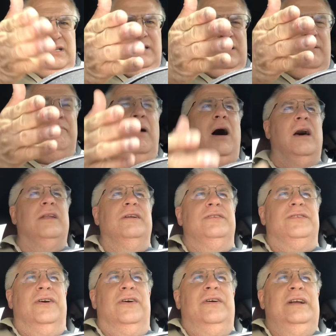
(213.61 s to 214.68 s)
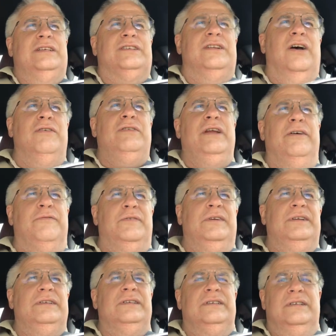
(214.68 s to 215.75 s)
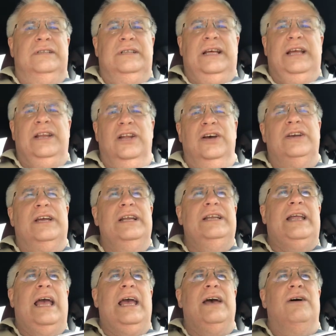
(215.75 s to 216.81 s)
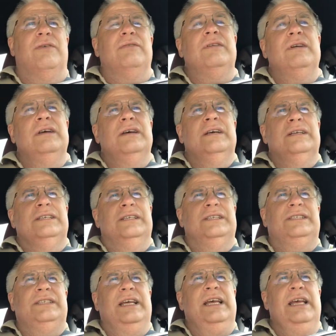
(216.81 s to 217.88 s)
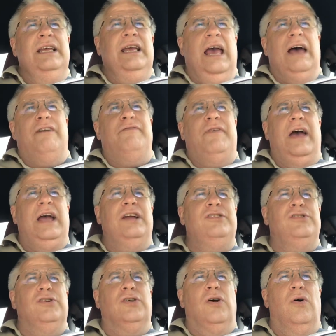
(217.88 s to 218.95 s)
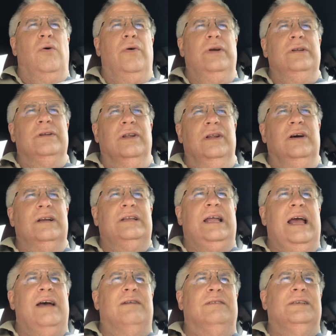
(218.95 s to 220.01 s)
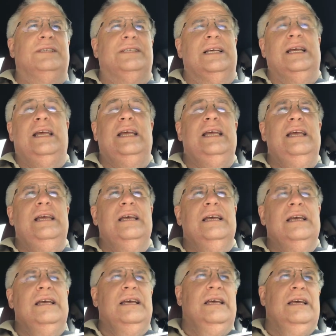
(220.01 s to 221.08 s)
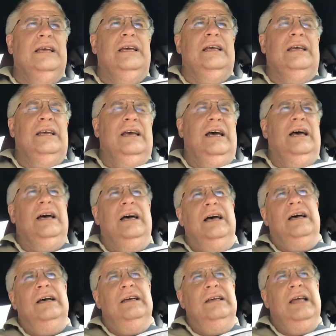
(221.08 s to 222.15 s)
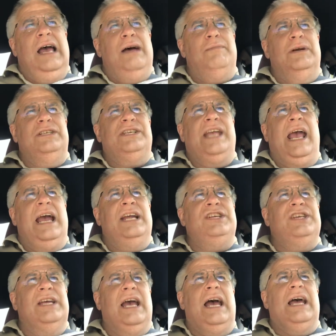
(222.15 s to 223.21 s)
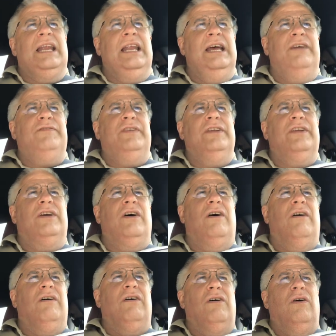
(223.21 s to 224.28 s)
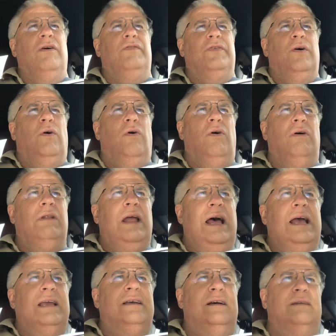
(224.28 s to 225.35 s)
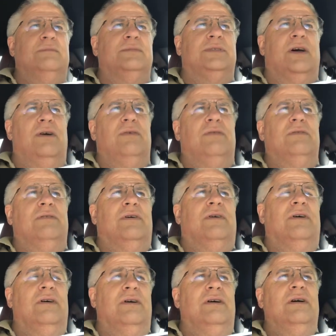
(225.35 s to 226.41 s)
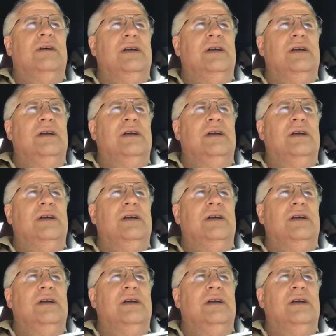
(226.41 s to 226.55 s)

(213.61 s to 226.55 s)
the monitor, it's no different than looking down to see how fast you're going, to look down to see how much gas you got left in the car, or if the oil light comes on, or